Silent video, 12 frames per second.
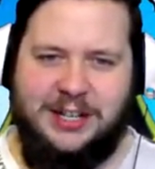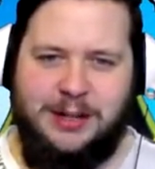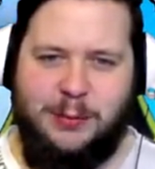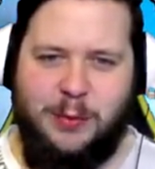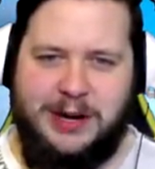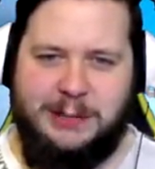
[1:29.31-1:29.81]
on the
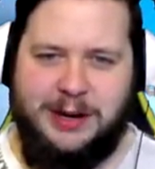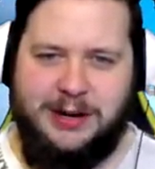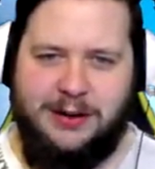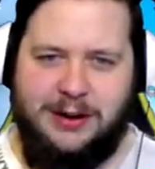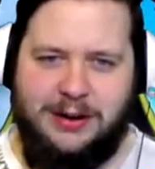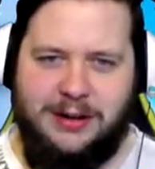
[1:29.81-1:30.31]
white
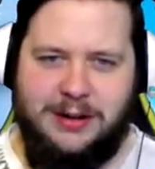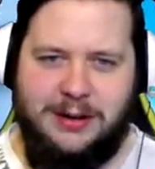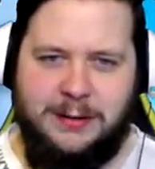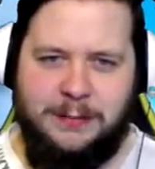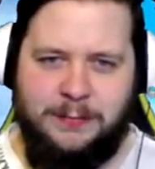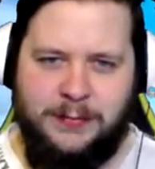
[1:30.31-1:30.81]
background.
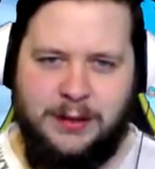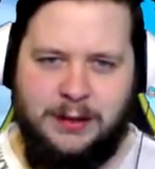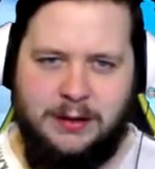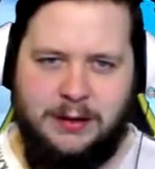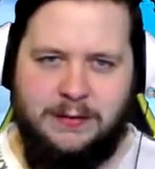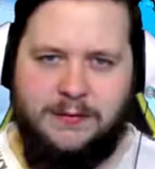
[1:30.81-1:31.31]

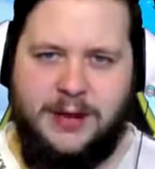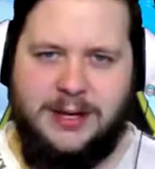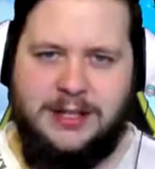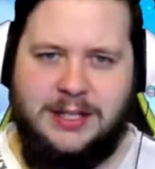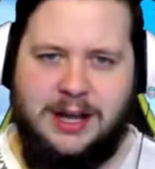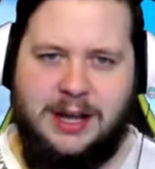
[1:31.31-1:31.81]

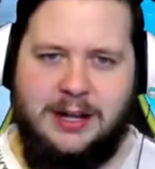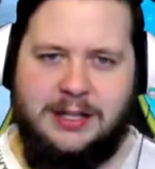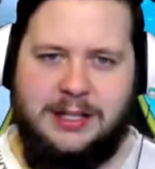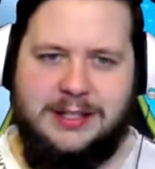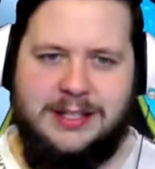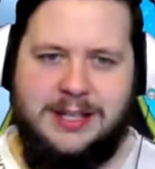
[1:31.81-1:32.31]
Find the art
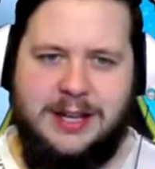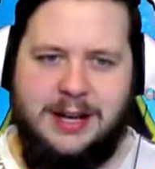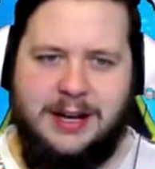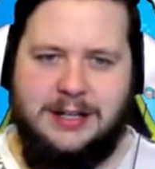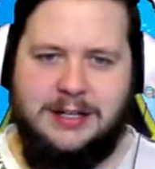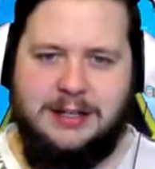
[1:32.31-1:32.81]

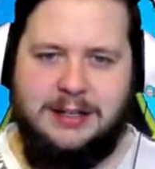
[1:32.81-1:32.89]
inside.